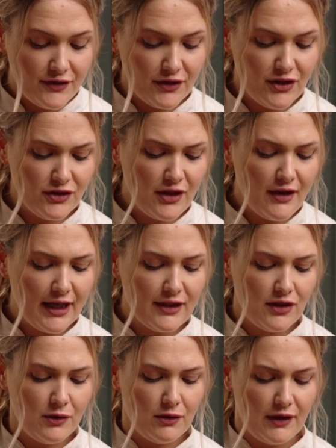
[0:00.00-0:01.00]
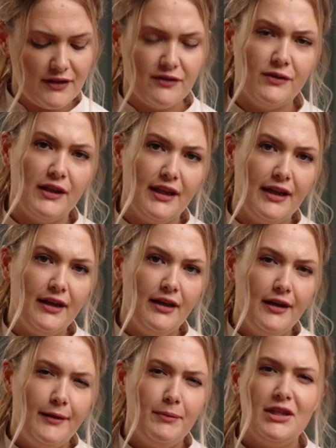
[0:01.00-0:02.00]
So just don't get too aggressive with it.
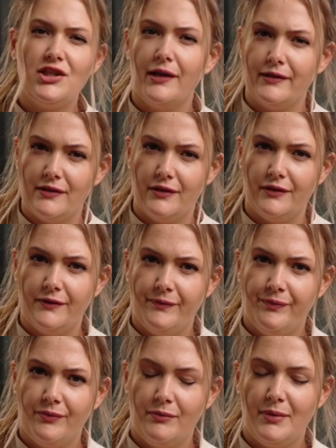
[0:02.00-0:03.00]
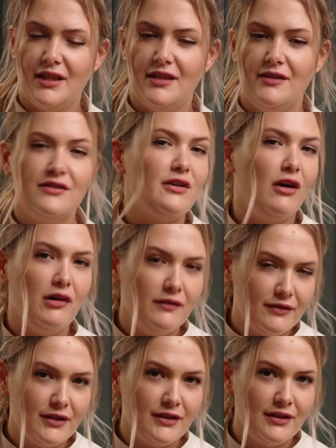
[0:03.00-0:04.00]
Be gentle, be
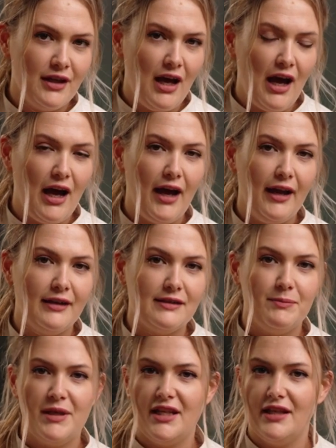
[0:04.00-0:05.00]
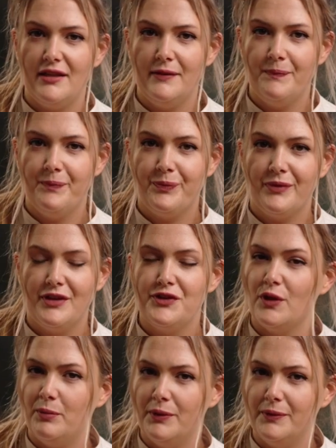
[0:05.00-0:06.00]
soft, and be
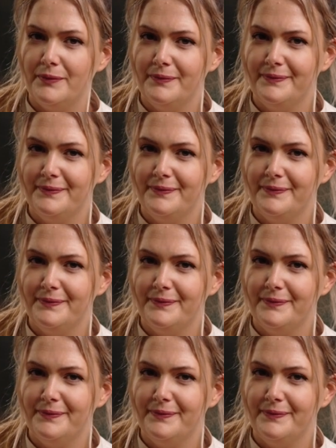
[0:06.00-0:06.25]
supple.